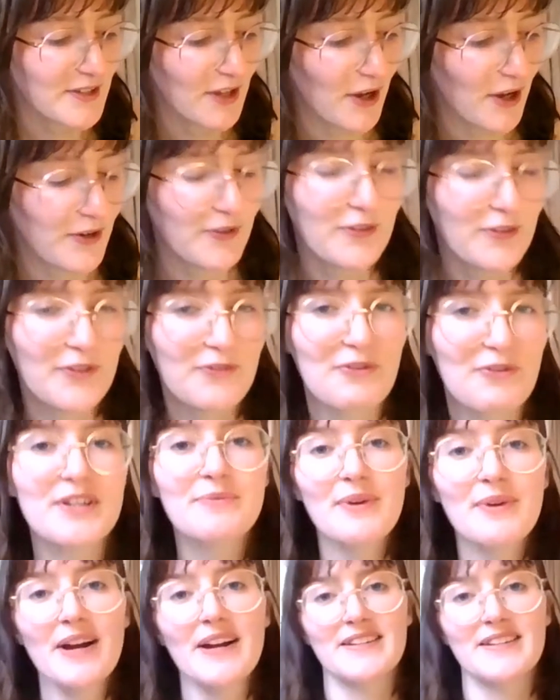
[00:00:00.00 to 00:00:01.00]
so the
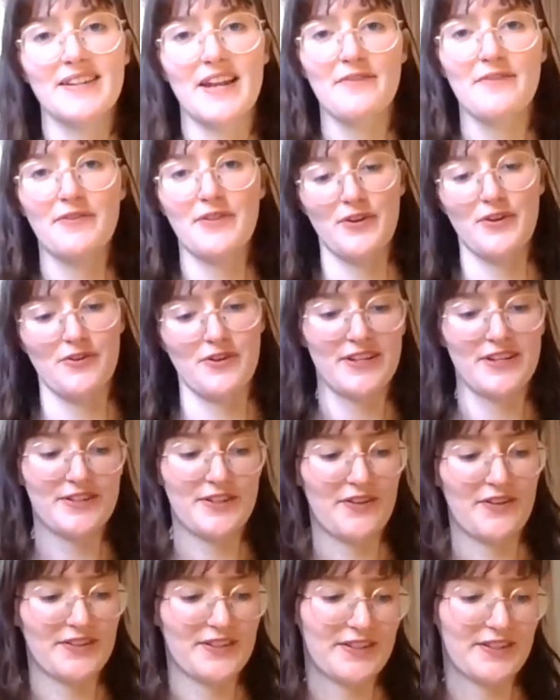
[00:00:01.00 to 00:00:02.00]
reason we're here today for the career
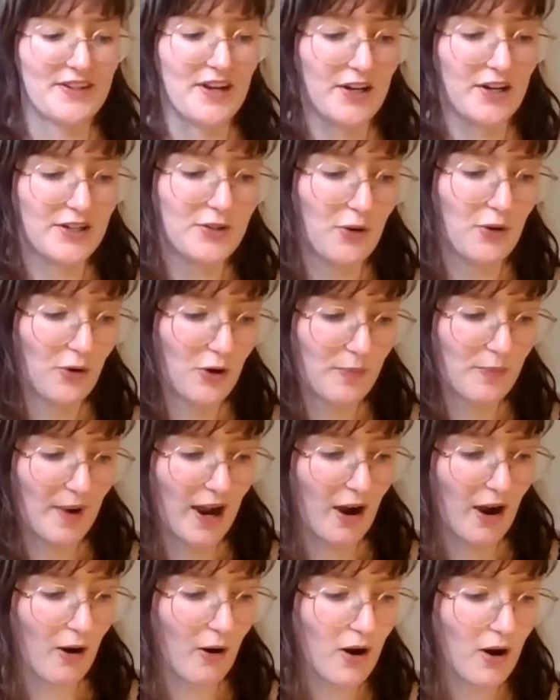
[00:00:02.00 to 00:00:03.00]
show is to kind of talk
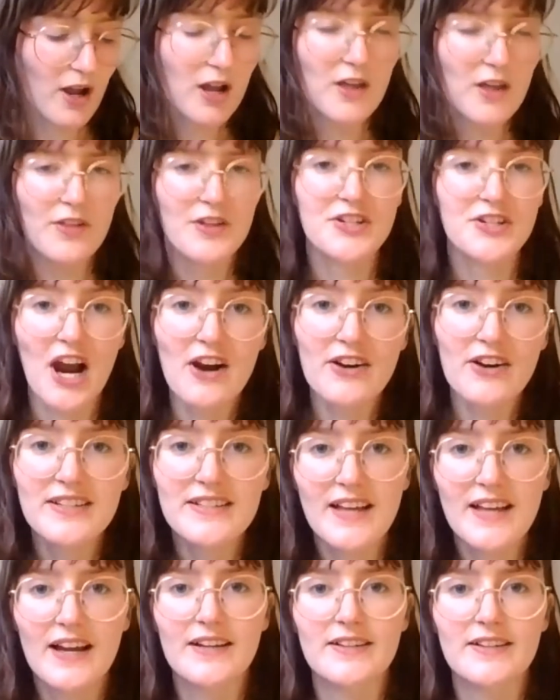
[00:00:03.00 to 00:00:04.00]
about charity
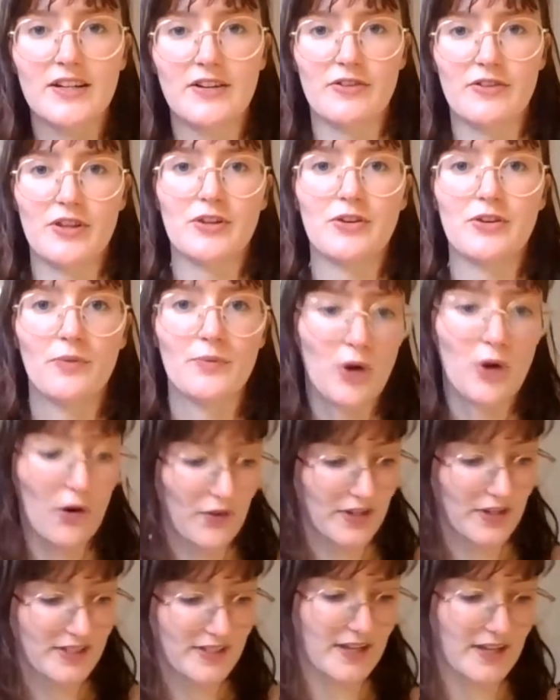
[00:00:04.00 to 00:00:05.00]
sector and the
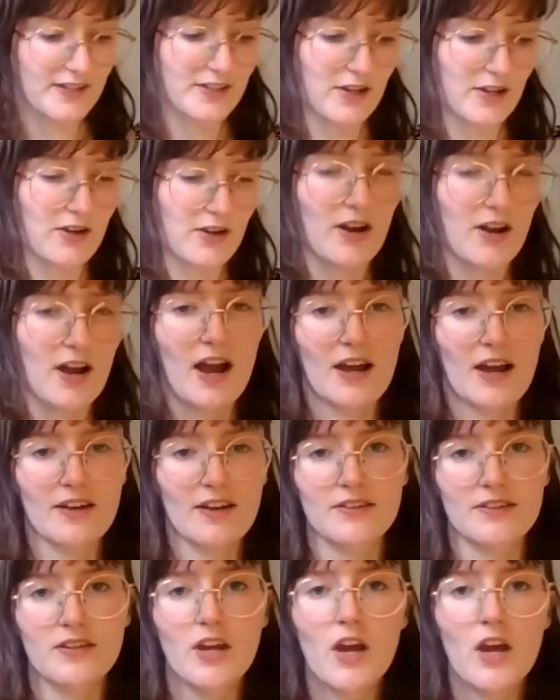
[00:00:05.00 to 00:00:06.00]
non-profit sector
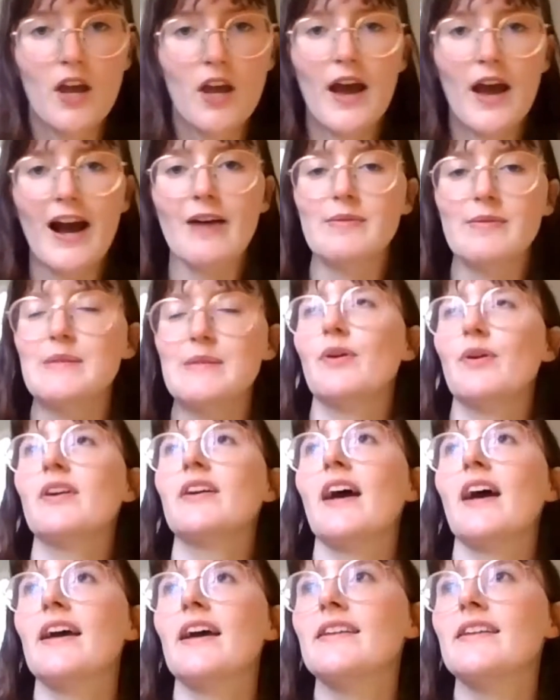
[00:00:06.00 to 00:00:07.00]
and how people
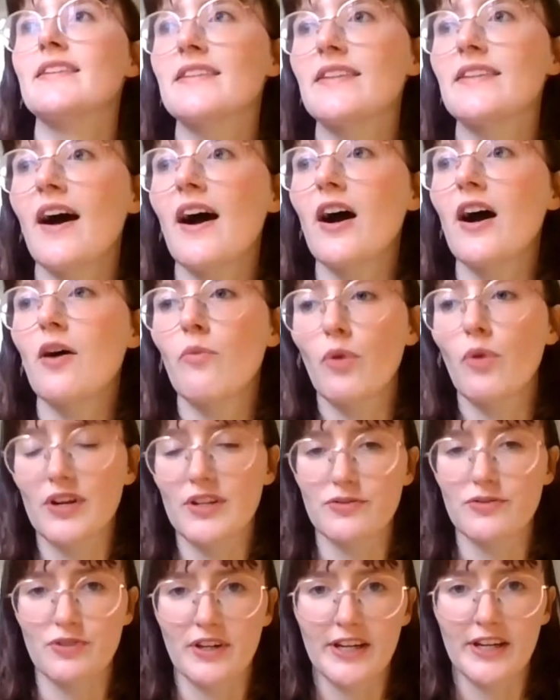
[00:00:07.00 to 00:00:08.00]
can get into that and what
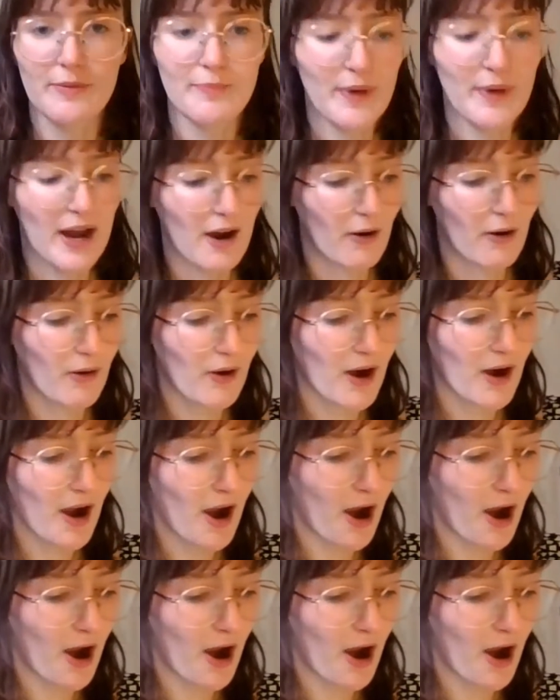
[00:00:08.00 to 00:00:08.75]
it's really about.